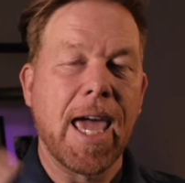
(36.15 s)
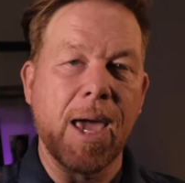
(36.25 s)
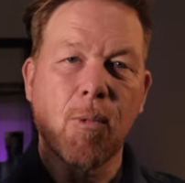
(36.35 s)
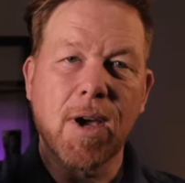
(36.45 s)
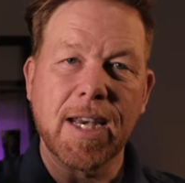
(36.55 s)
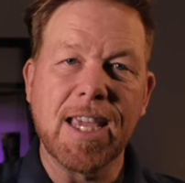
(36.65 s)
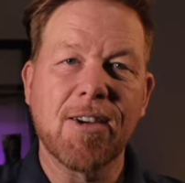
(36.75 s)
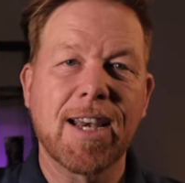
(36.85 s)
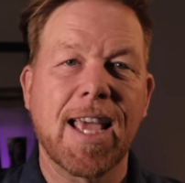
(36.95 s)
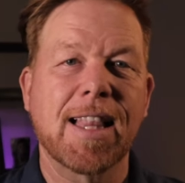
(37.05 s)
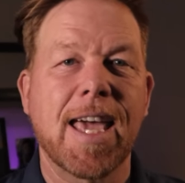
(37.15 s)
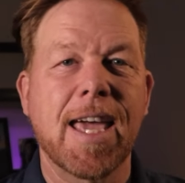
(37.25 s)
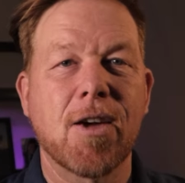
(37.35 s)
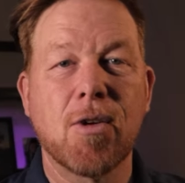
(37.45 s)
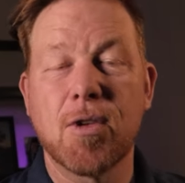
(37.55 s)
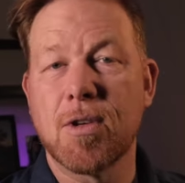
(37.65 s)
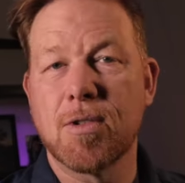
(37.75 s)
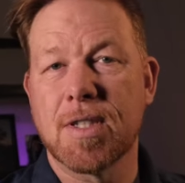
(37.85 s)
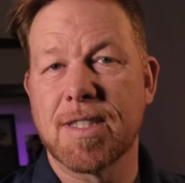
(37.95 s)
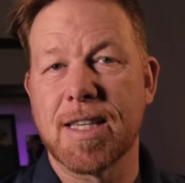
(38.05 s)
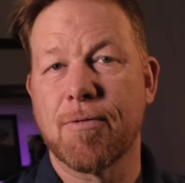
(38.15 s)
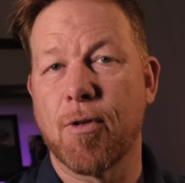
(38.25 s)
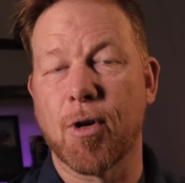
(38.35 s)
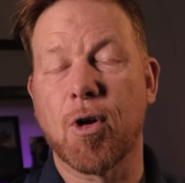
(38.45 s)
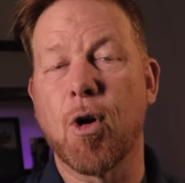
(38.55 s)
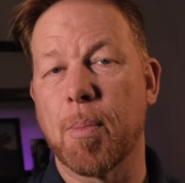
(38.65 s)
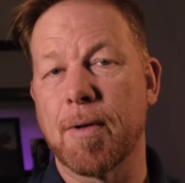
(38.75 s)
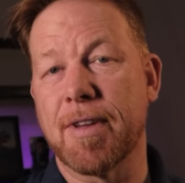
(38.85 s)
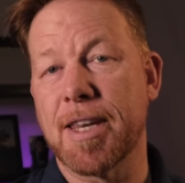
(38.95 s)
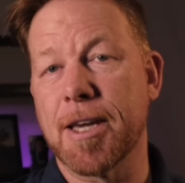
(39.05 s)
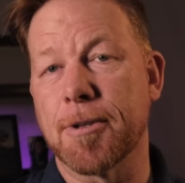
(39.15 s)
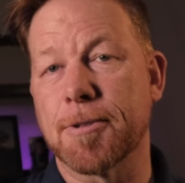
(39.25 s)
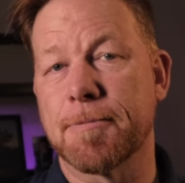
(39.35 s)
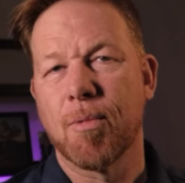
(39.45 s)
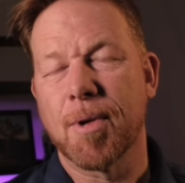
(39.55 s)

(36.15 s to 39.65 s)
and one here in L A who uses it for corporate videos.